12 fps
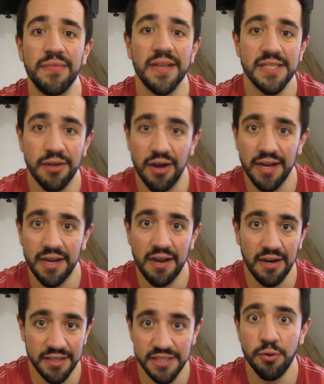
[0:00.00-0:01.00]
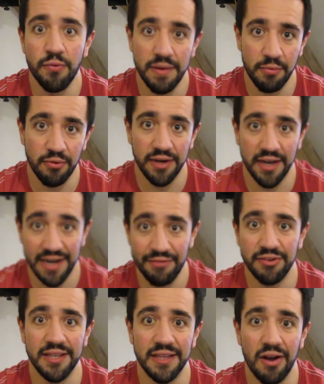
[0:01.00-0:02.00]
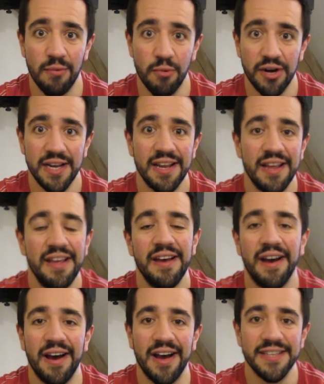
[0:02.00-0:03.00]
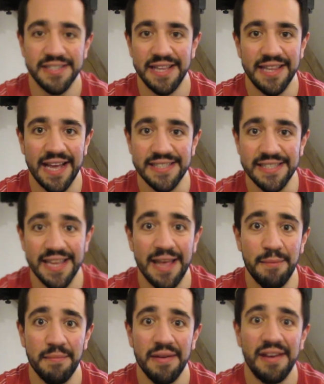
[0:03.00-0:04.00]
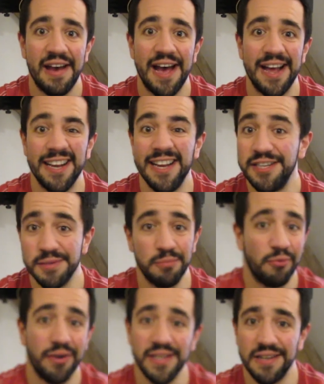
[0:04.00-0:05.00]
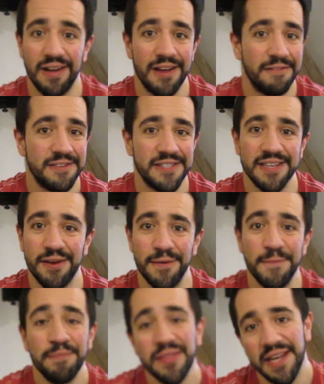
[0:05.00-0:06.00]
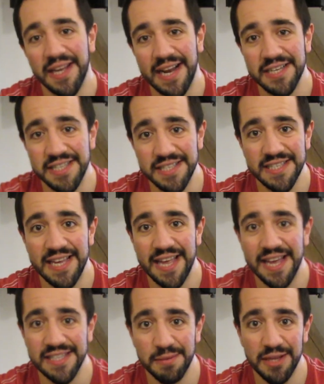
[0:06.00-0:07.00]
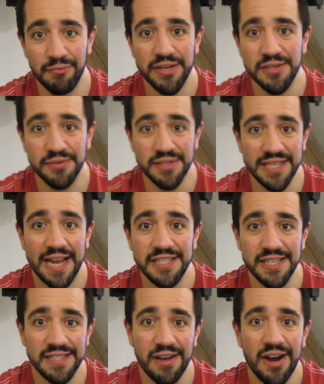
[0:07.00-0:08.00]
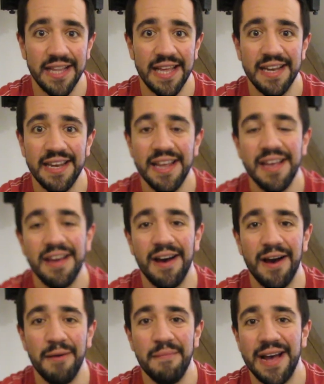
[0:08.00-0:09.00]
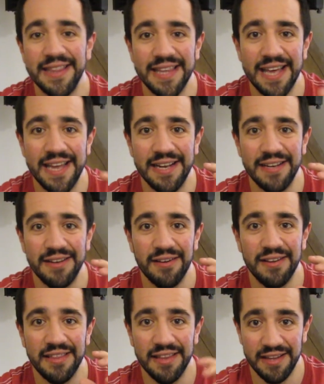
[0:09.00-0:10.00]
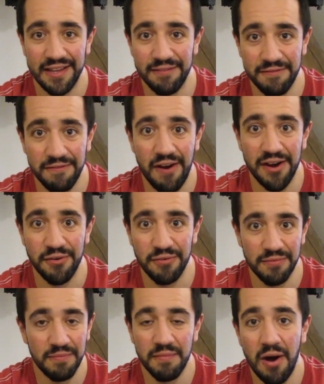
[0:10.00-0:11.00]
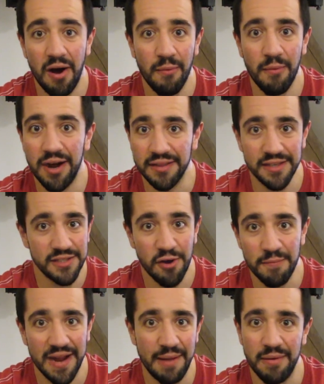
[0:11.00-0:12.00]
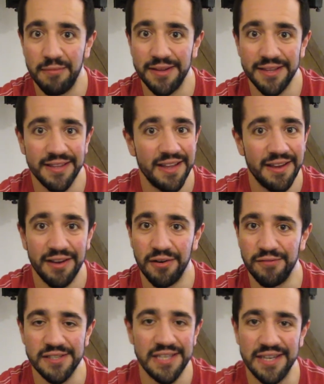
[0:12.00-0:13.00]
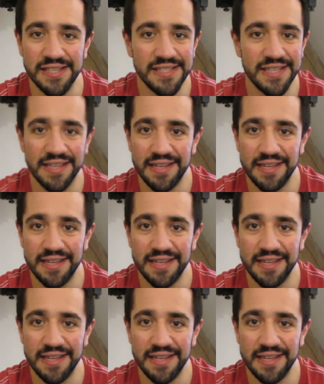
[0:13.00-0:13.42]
So I kind of storyboarded everything that I wanted, sent that to him, and he just brought it to life. So you can actually see here some of the original sketches that I did, and then the final artwork that Tom came up with, and obviously you can see the